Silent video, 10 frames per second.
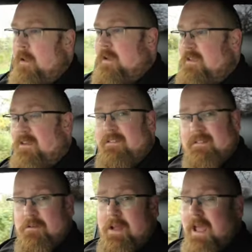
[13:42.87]
but you can
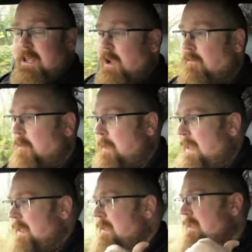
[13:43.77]
still get a Euro
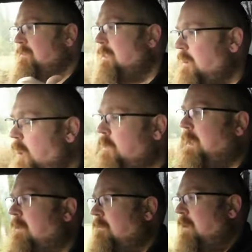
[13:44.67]
pallet in the load
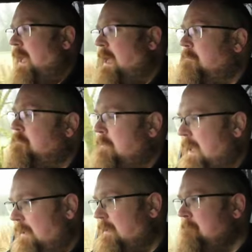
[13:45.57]
area at
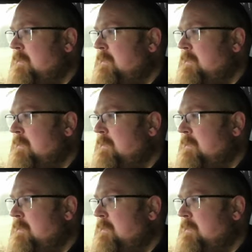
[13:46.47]
back.